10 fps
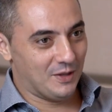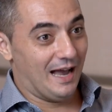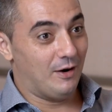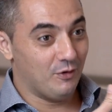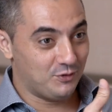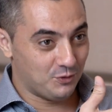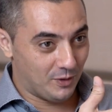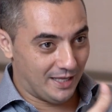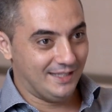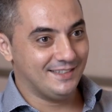I love to
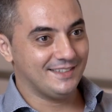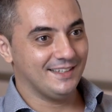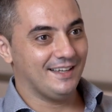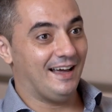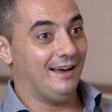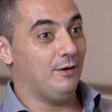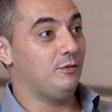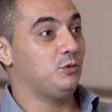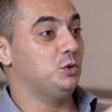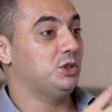eat. I love
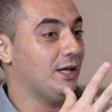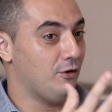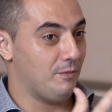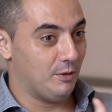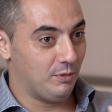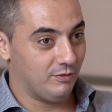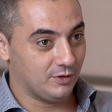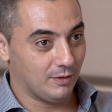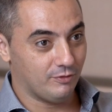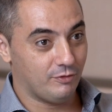to share a meal with
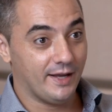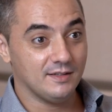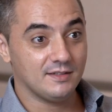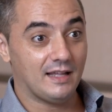some friends.